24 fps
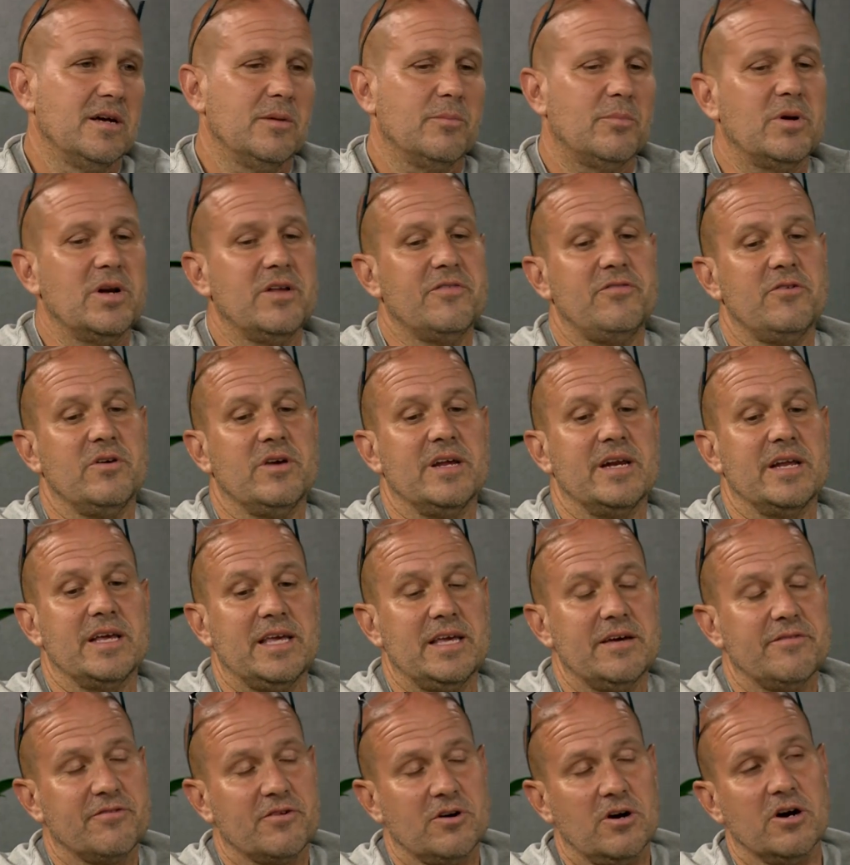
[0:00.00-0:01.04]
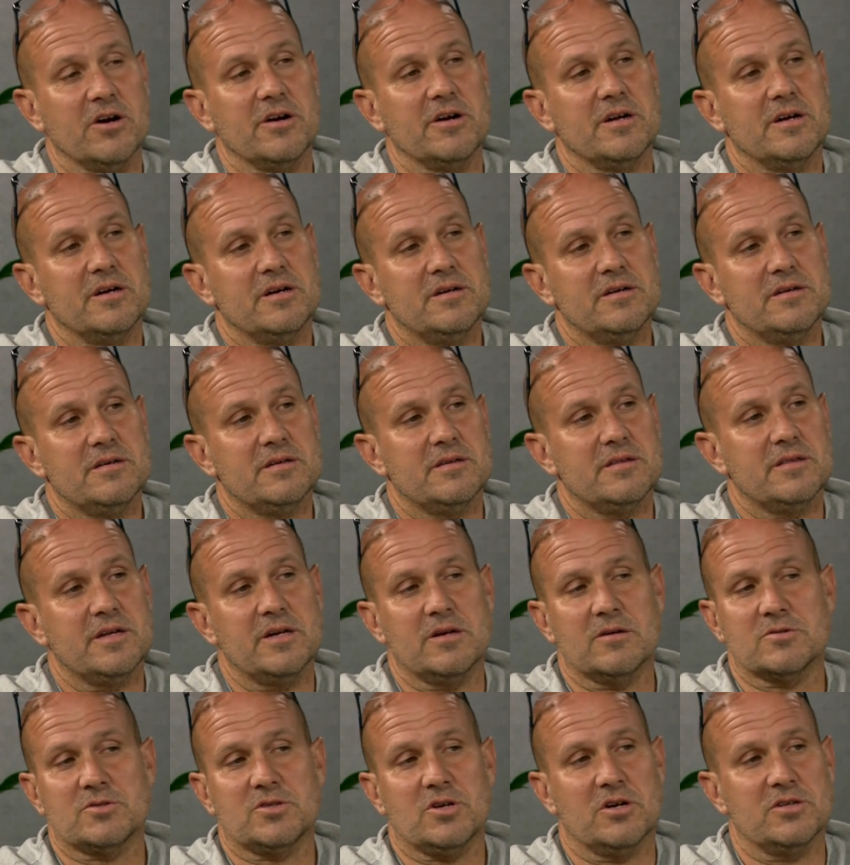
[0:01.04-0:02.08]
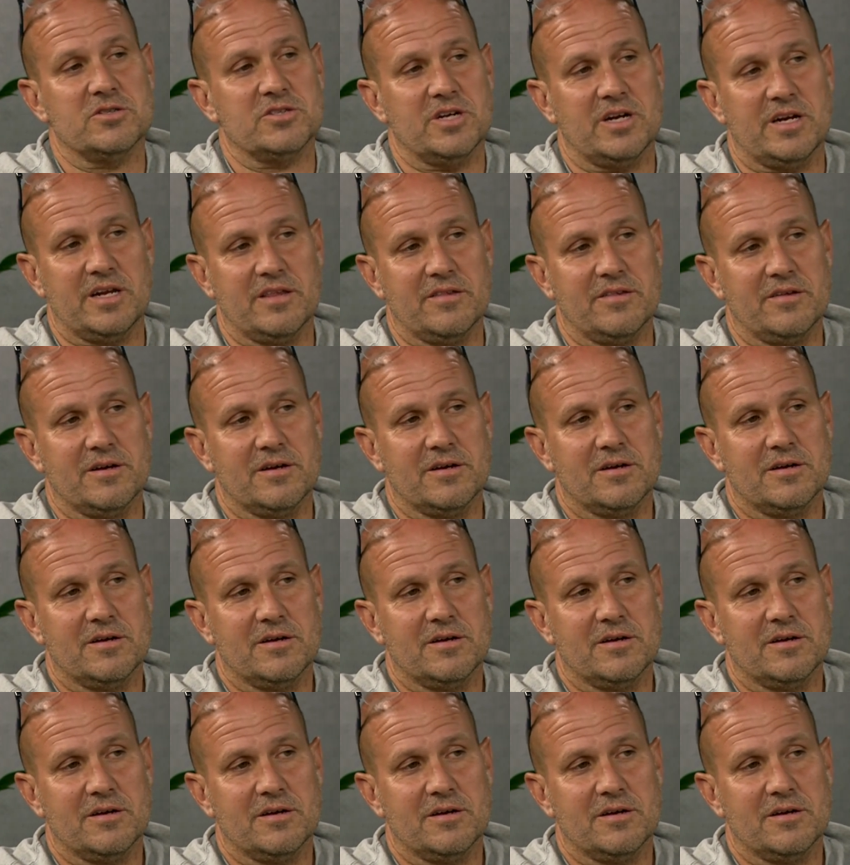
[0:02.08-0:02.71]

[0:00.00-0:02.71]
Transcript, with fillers: But if you get a gift card, they don't charge you anything.